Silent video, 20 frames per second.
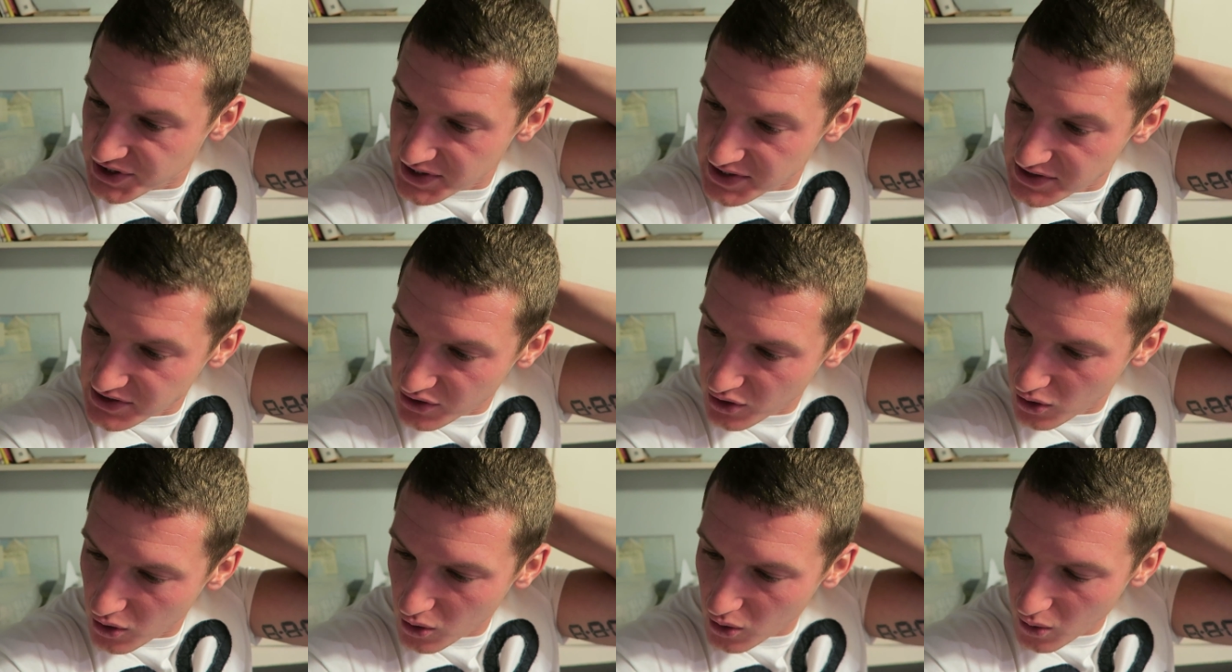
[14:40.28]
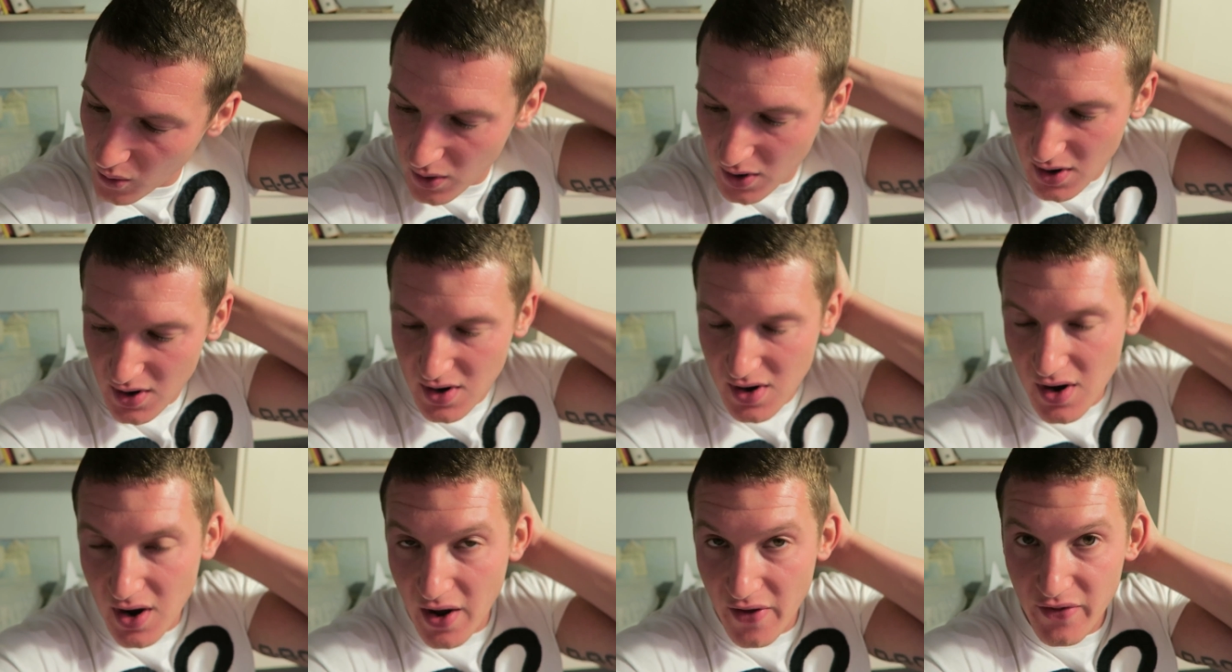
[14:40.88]
cheese and all,
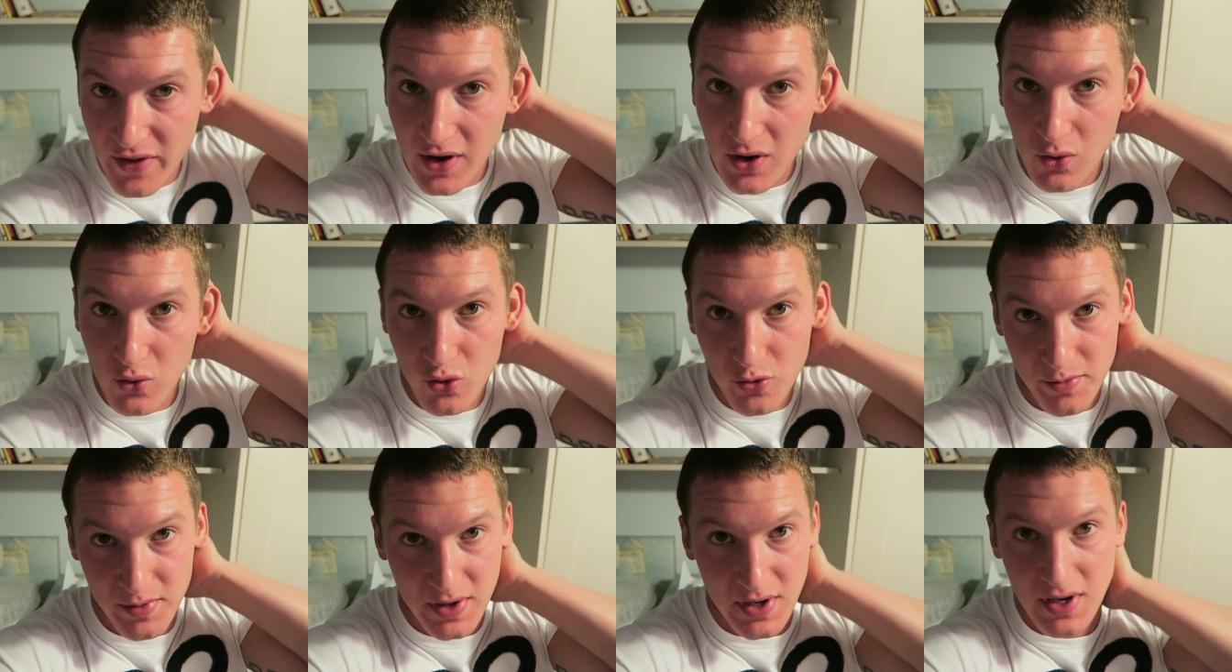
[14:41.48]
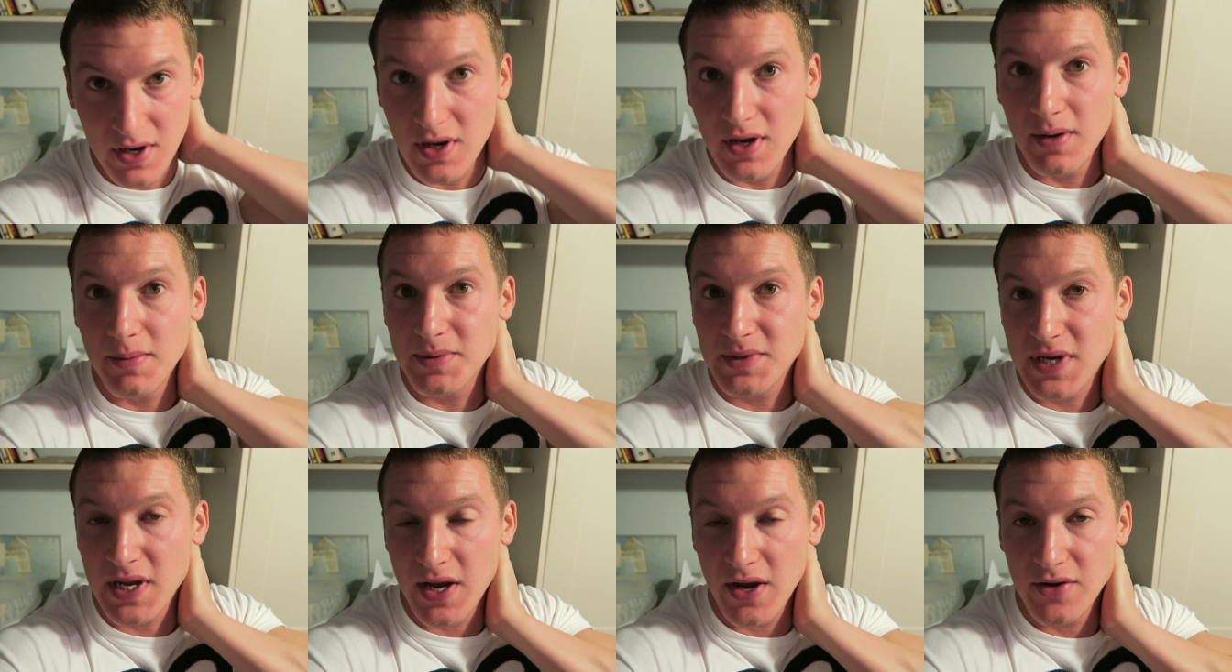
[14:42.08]
and then all the
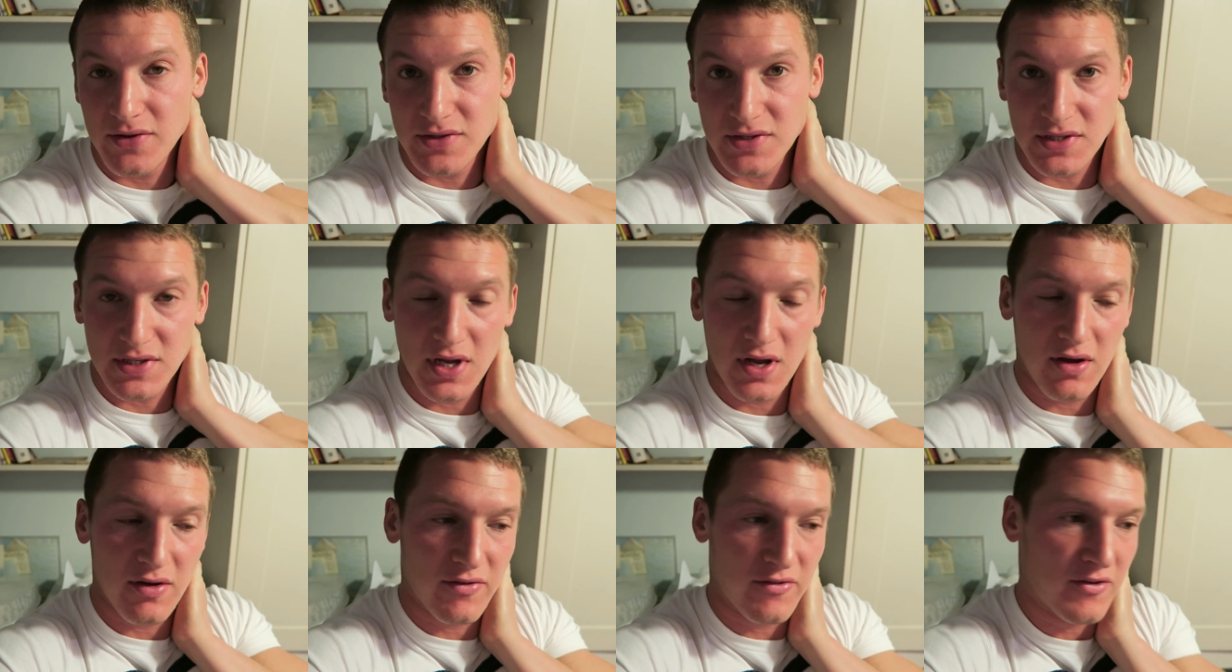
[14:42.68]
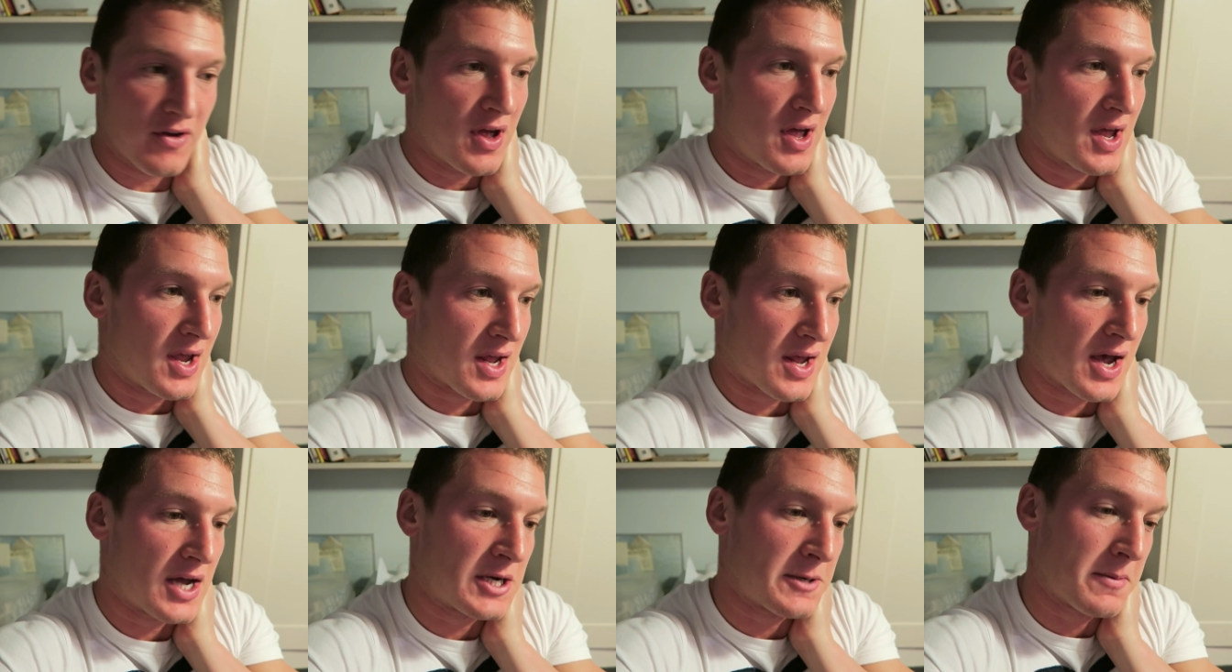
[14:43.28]
potatoes and stuff,
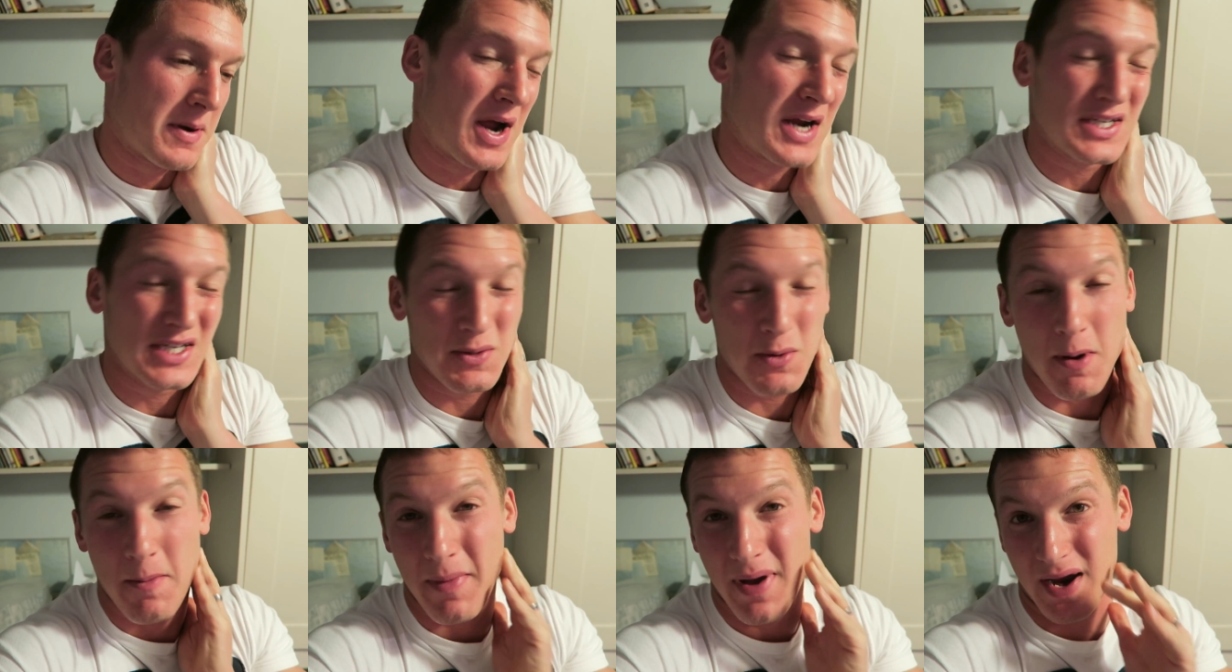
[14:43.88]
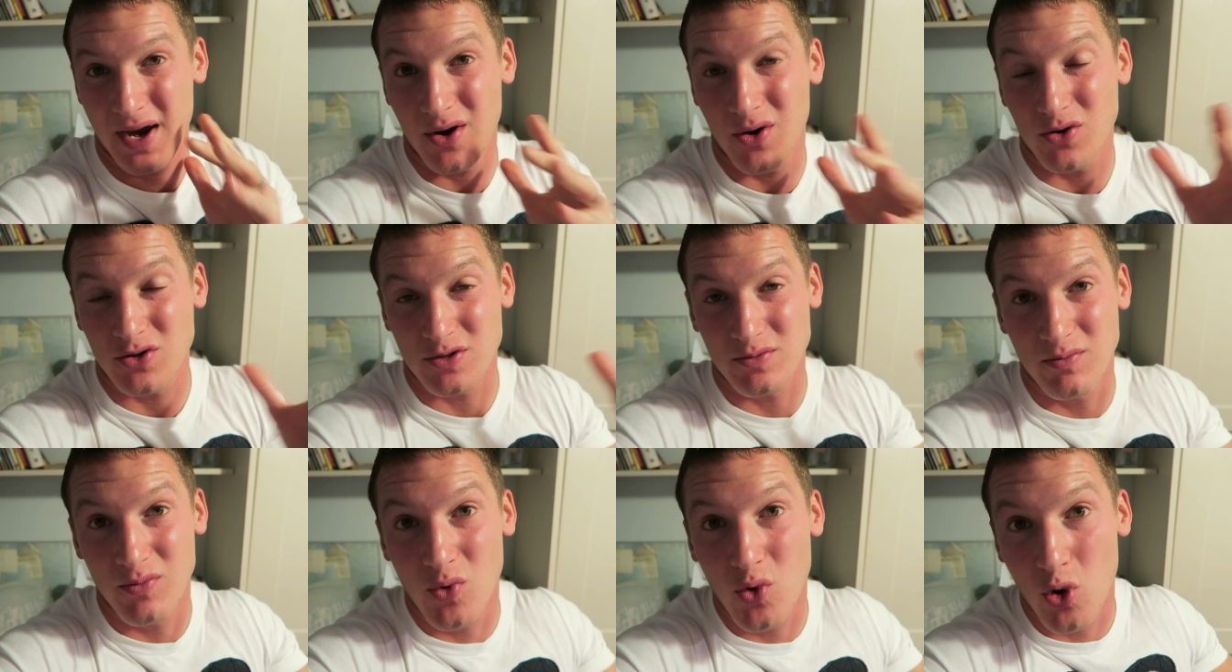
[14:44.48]
ketchup. I actually went back and got
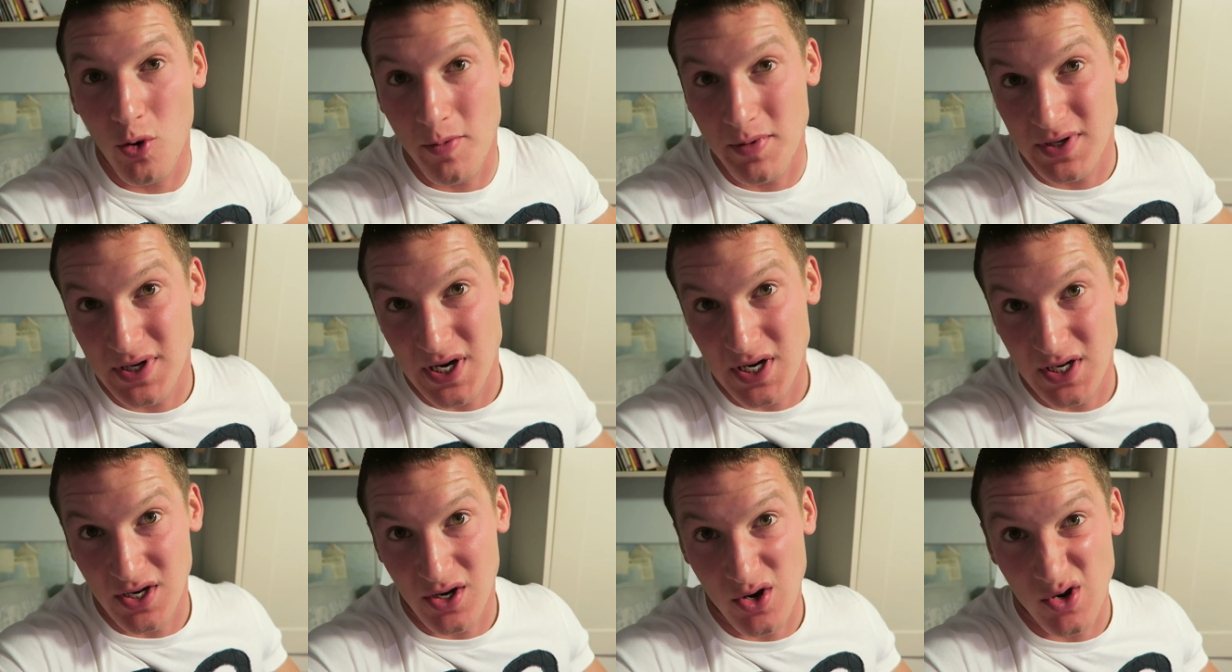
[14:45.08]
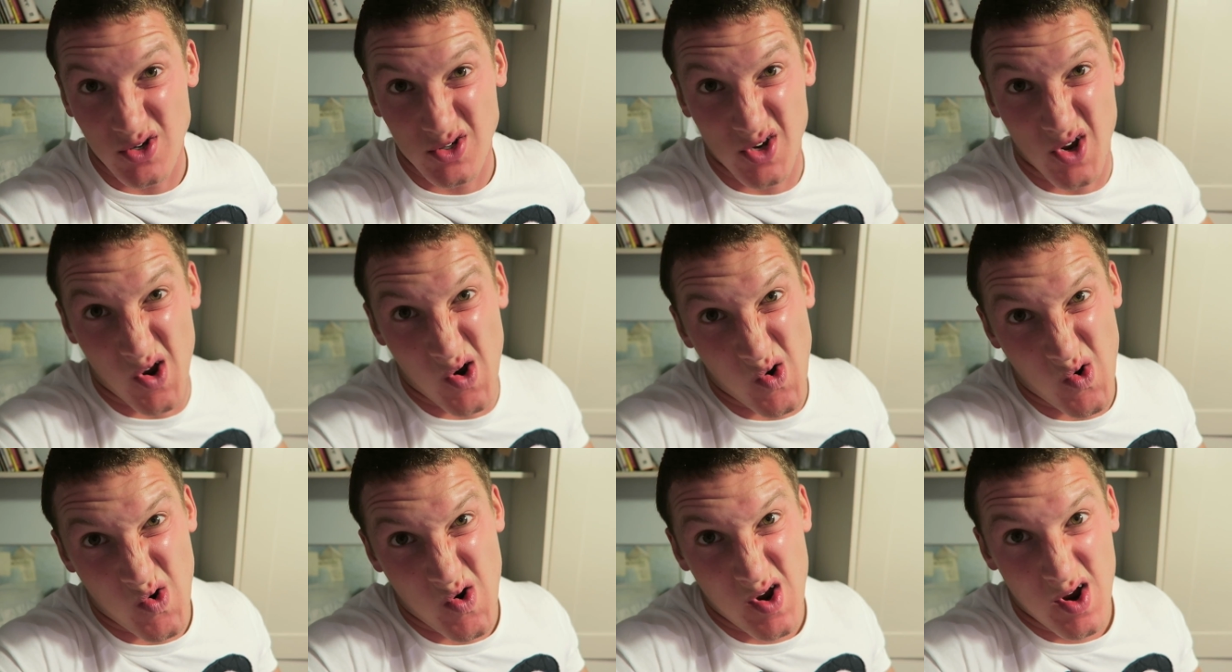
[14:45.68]
some more potatoes,
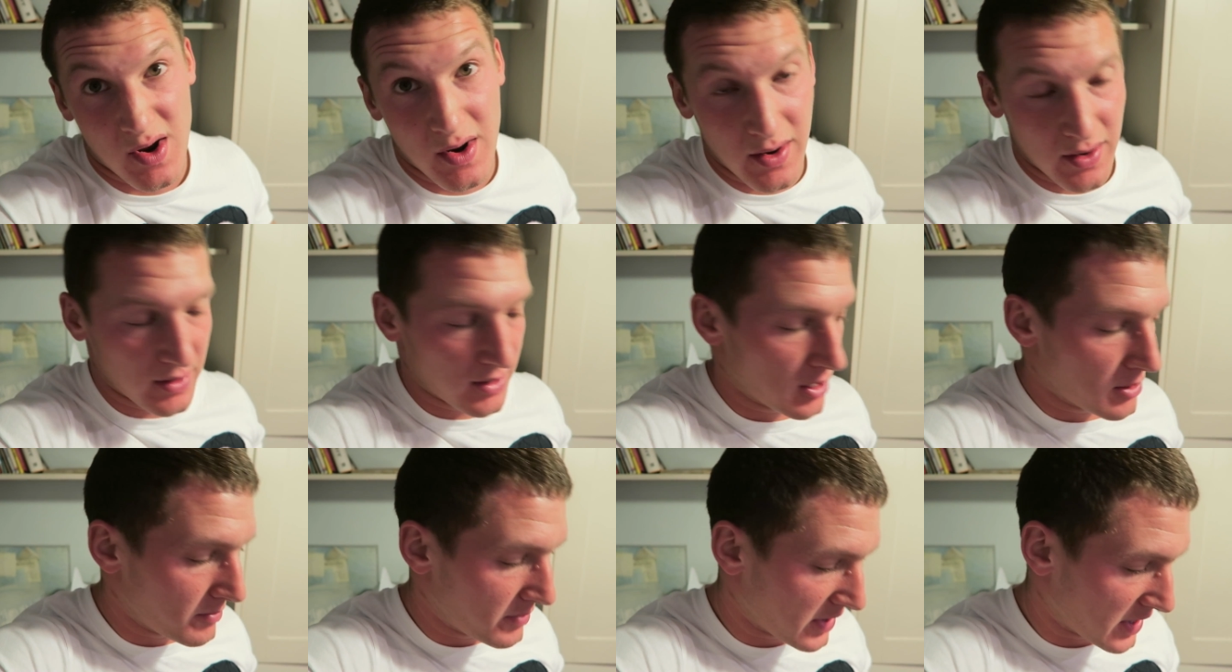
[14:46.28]
so no